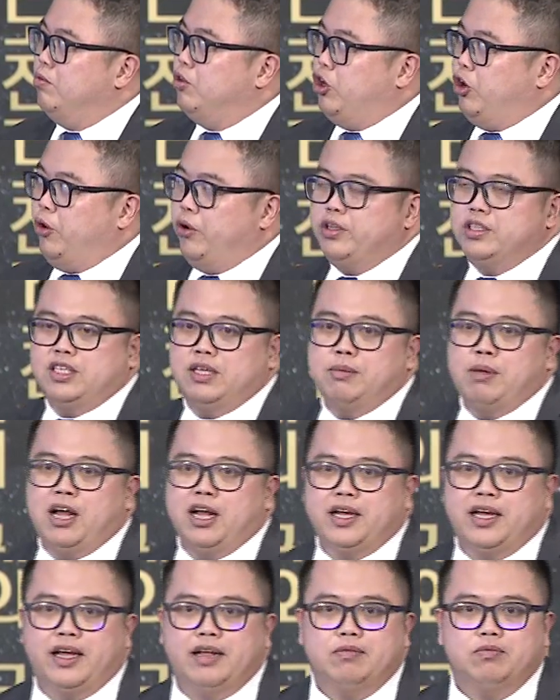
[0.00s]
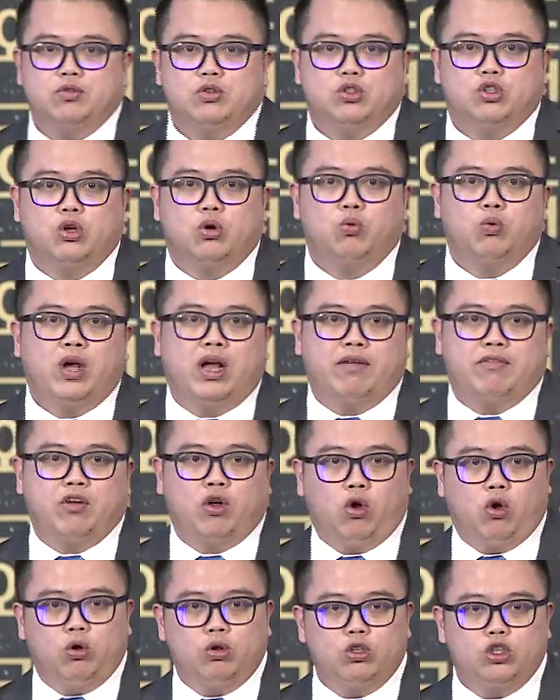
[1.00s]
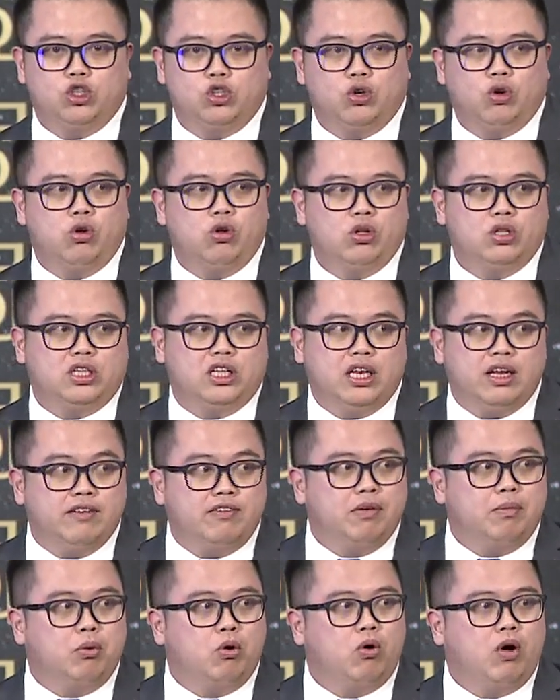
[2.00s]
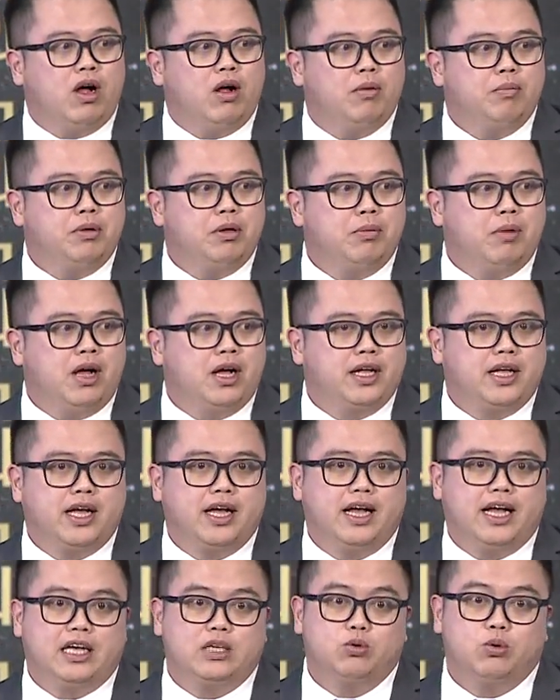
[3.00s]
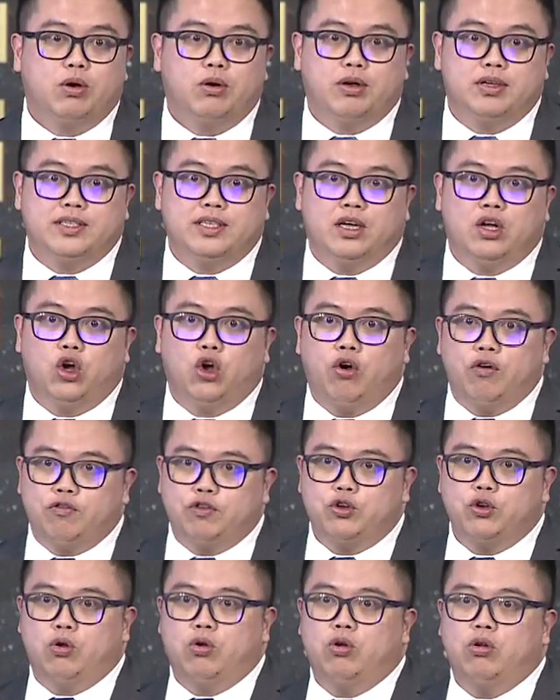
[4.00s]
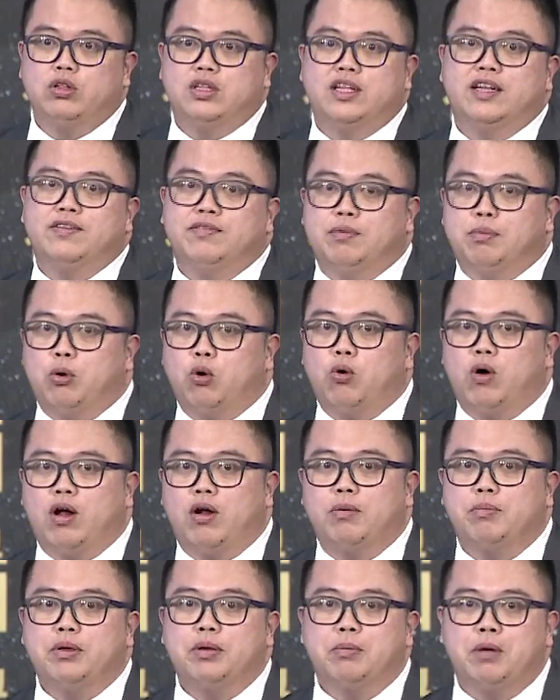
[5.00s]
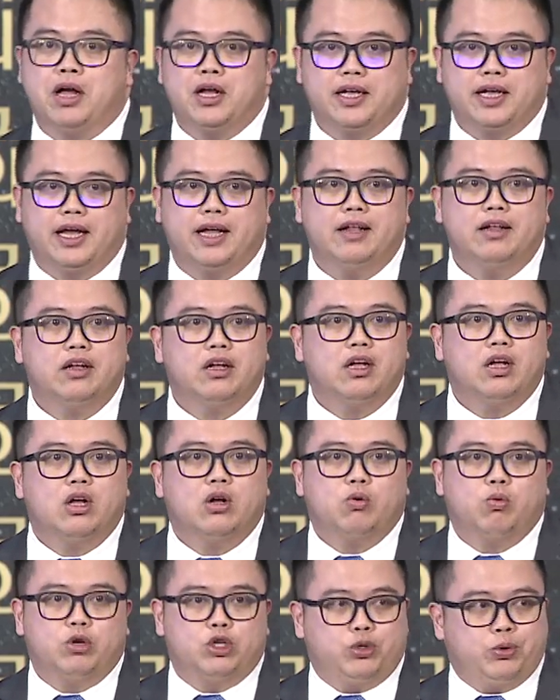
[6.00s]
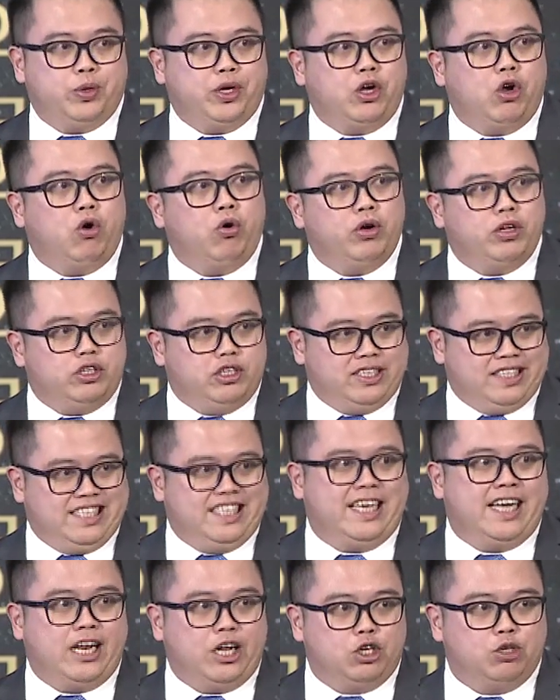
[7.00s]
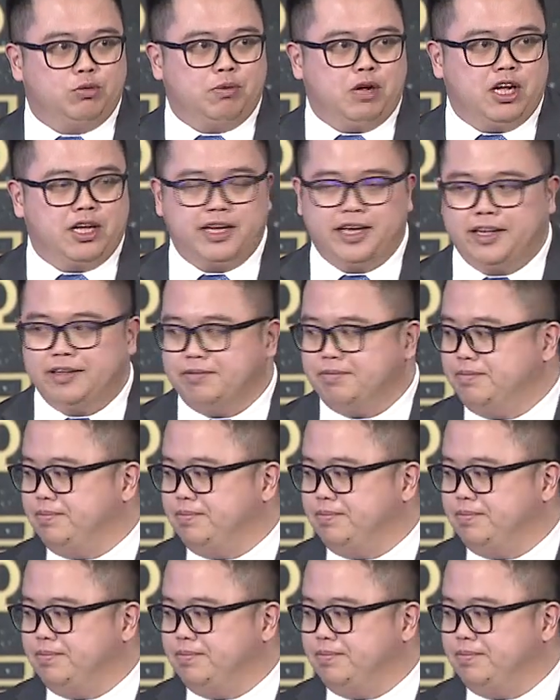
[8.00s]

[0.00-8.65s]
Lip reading: Currency market, so we have an onshore deliverable RMB market as well as an offshore deliverable RMB market, which we call it the CNH market.